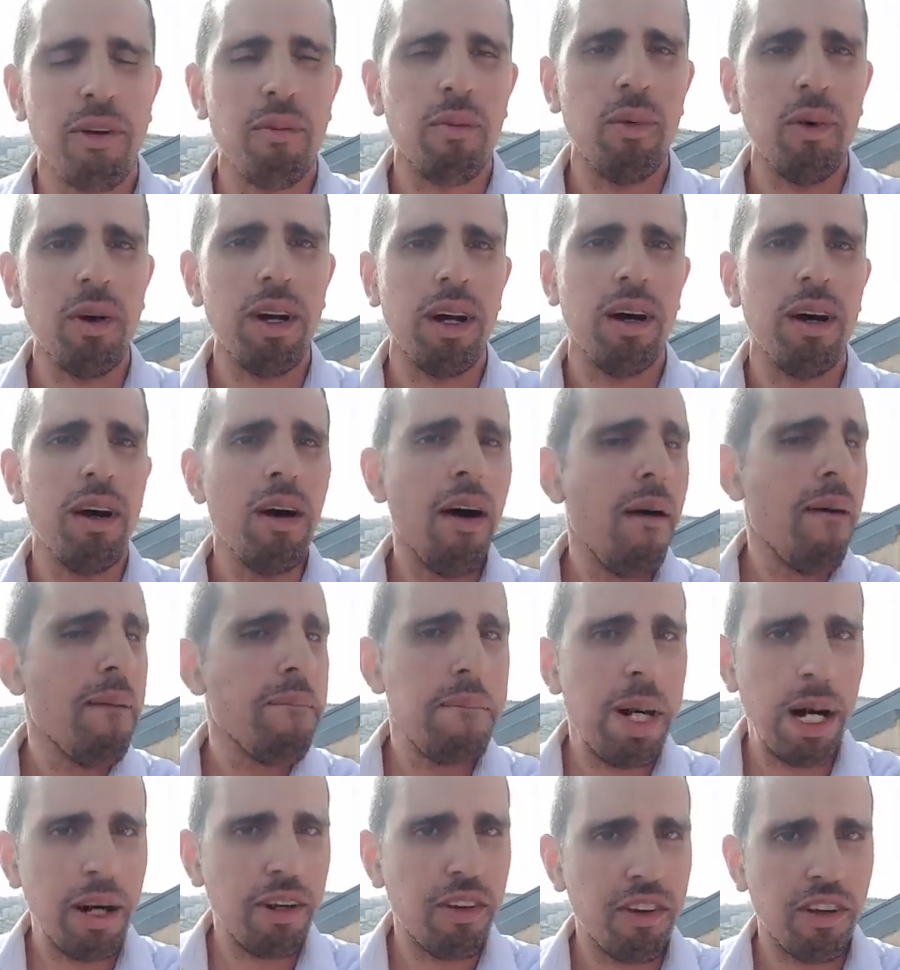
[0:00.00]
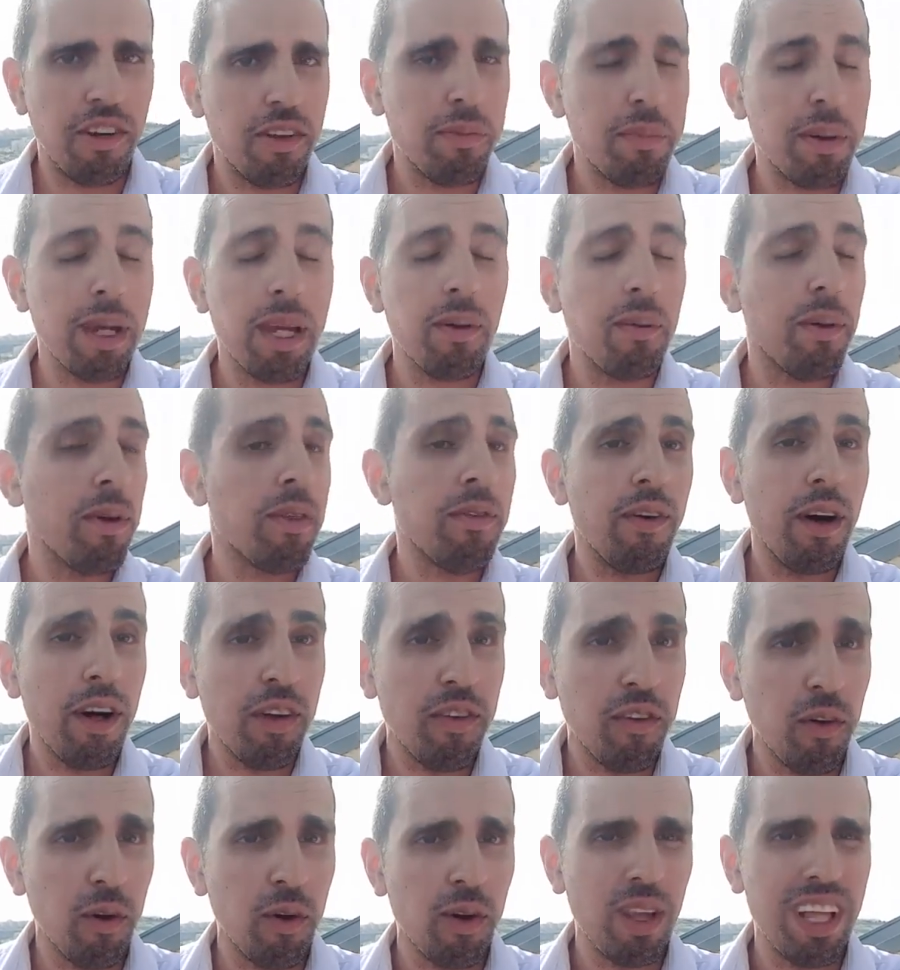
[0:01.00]
And what a Parsha to begin with.
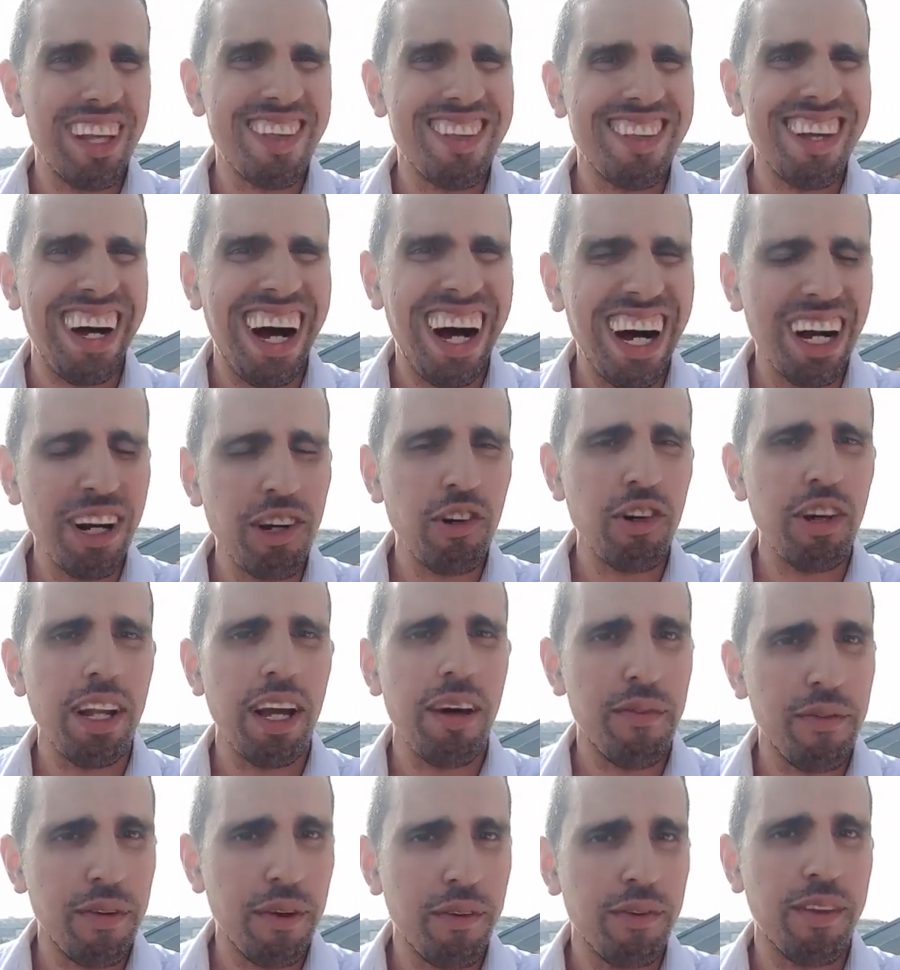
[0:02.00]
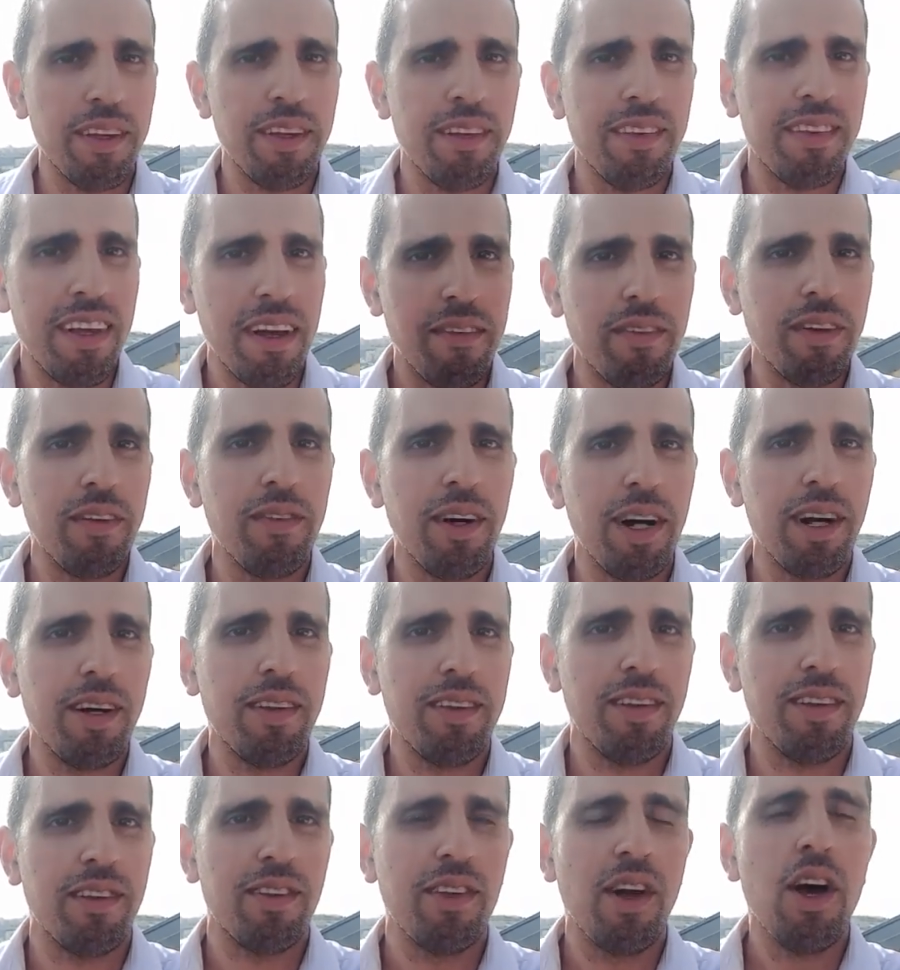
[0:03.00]
First of all, it's 157
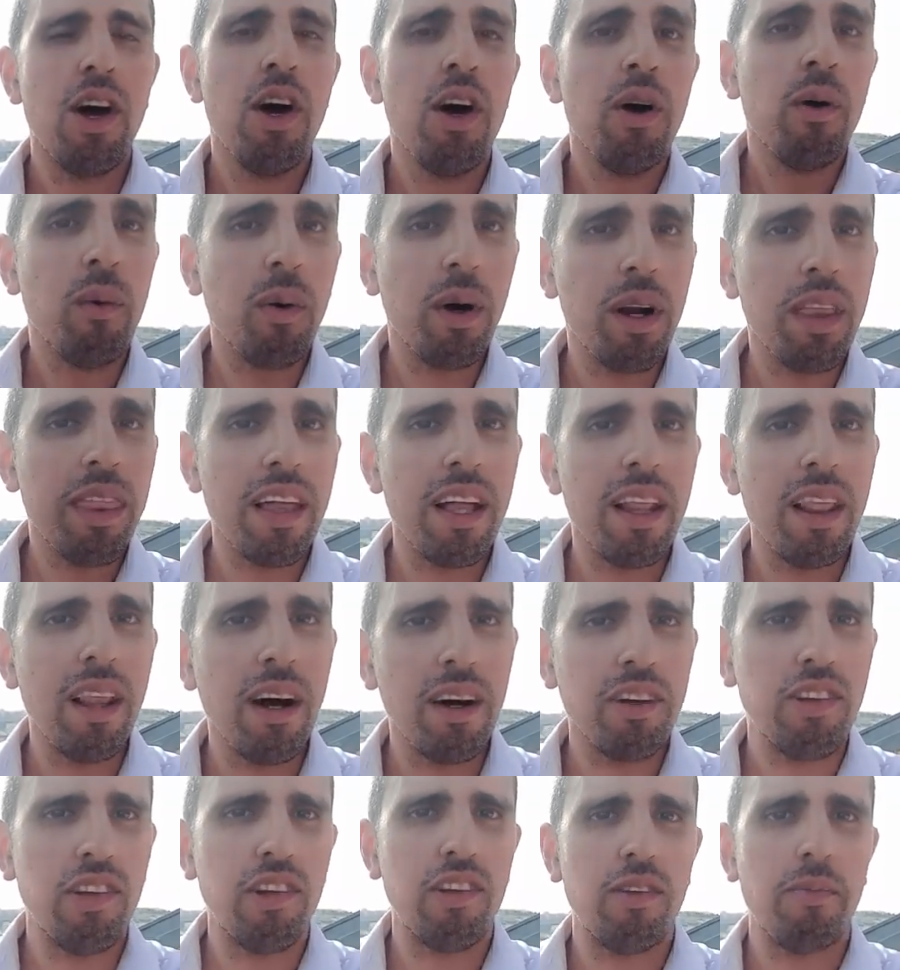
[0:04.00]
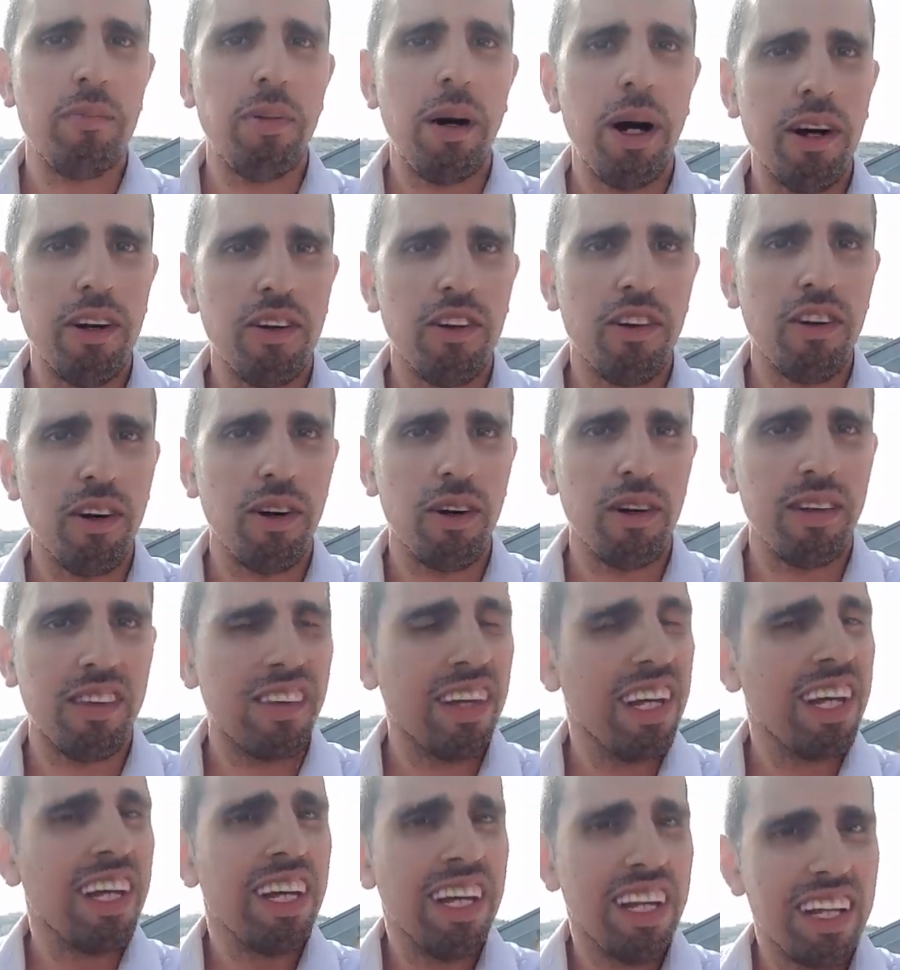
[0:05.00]
verses, one of the largest
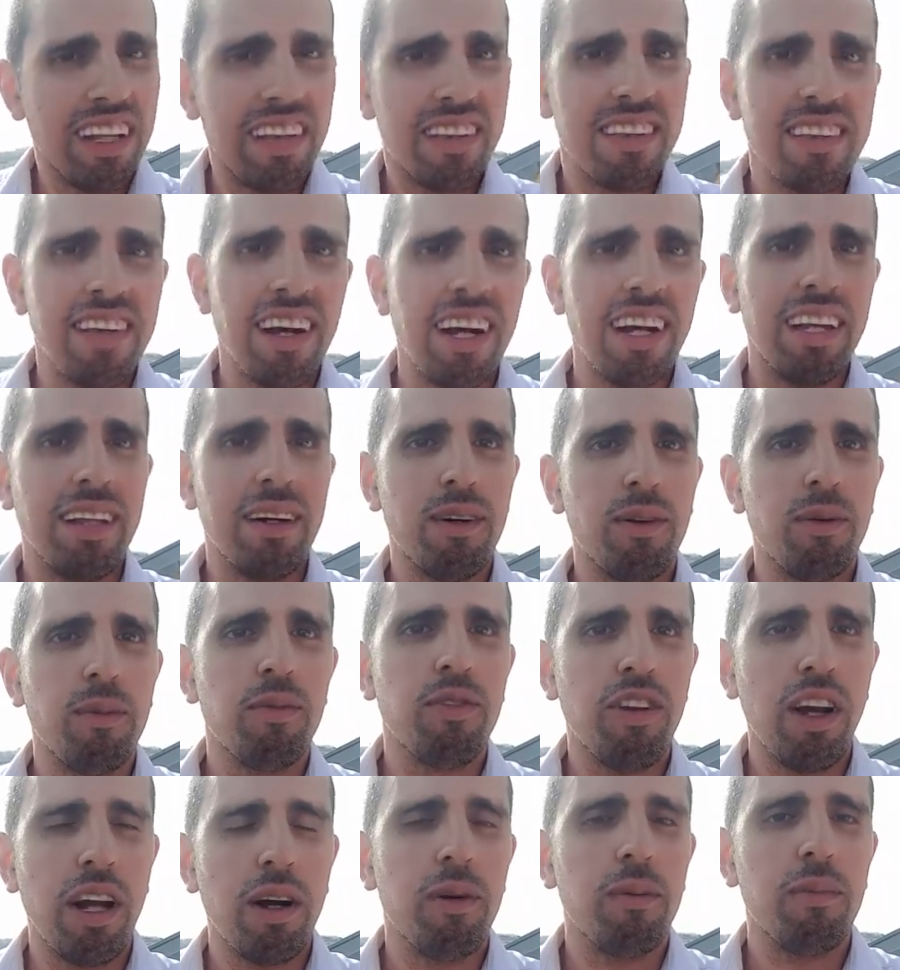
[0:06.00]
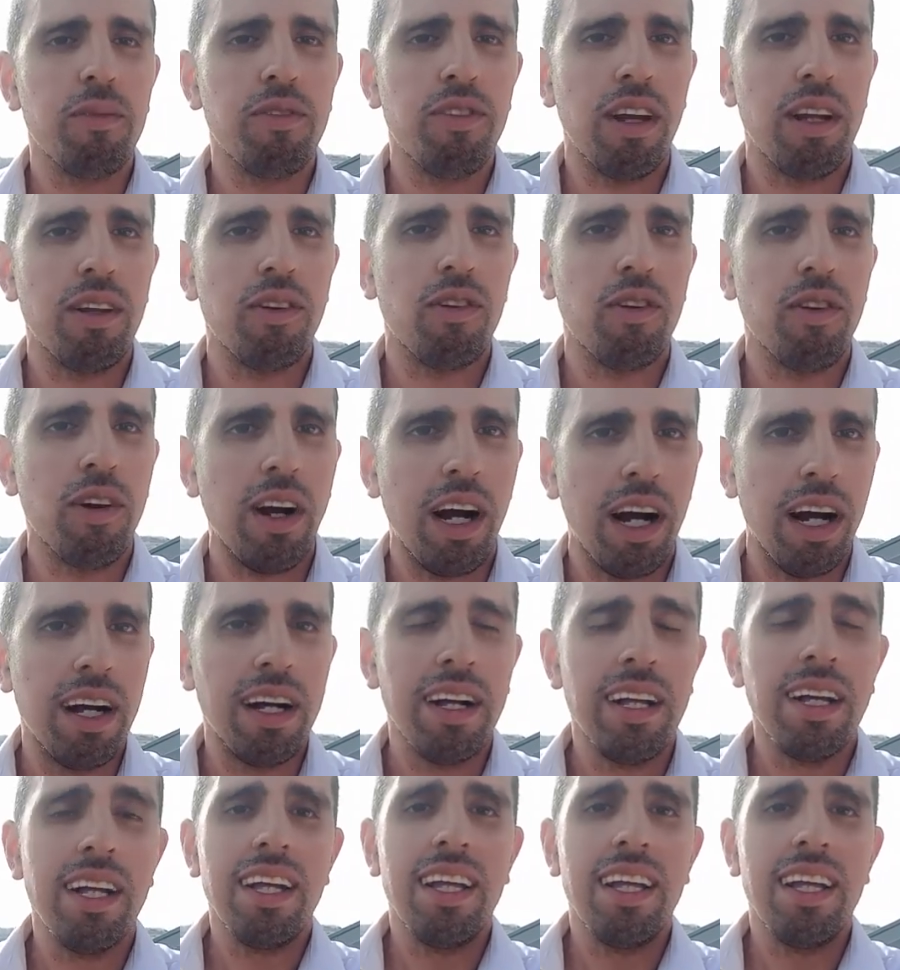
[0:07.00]
Parshiot inside the Chumshei Torah,